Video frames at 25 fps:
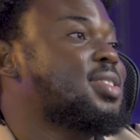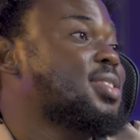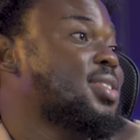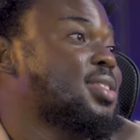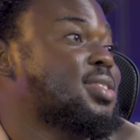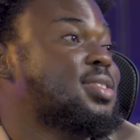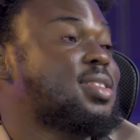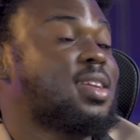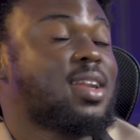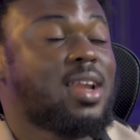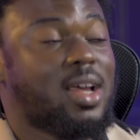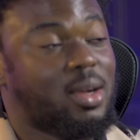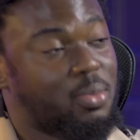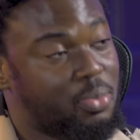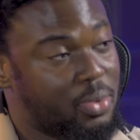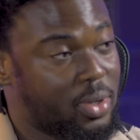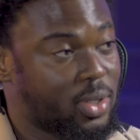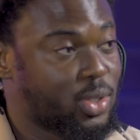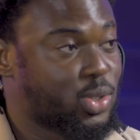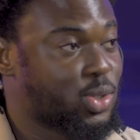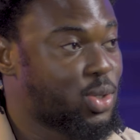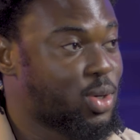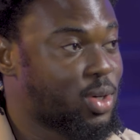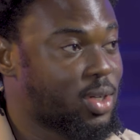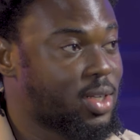it's an heartbreak
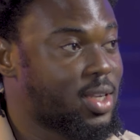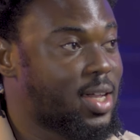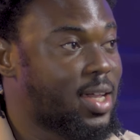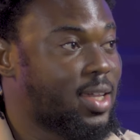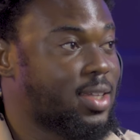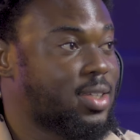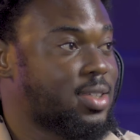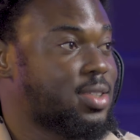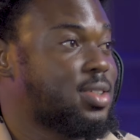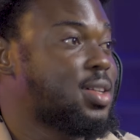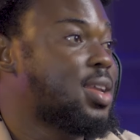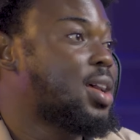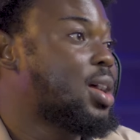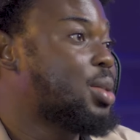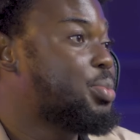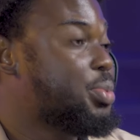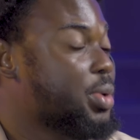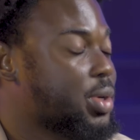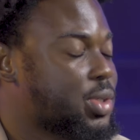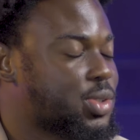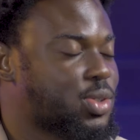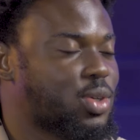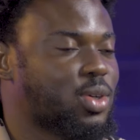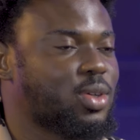song. Like, it's an heartbreak song.